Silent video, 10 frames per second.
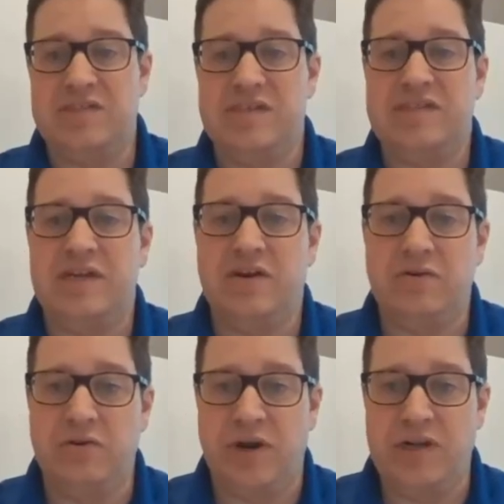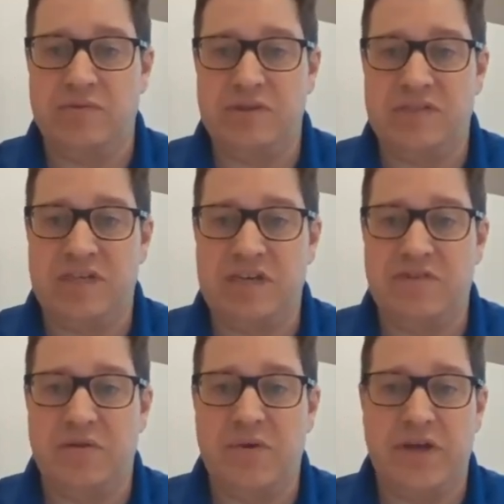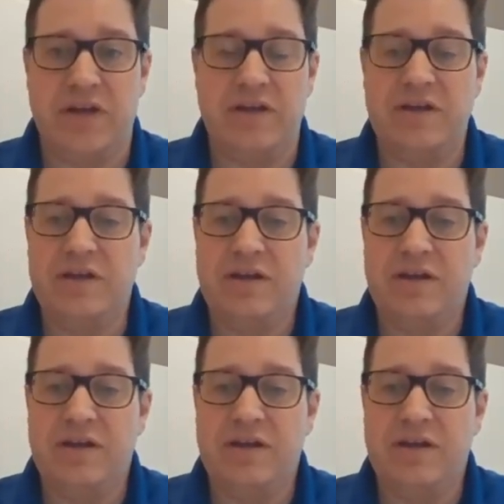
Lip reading: of existing or new rates received in a bid?